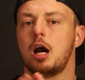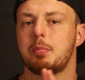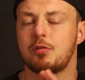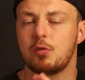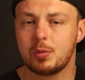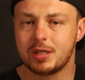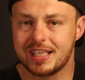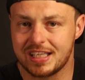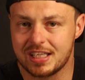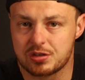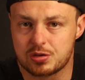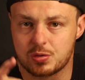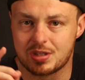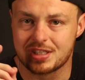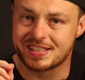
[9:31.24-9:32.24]
All right, before we get
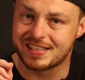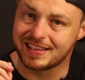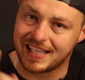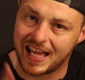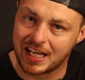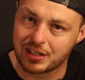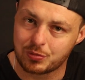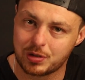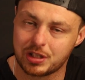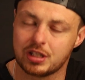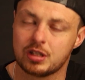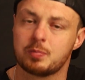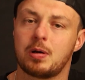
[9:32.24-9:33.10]
into this last one here,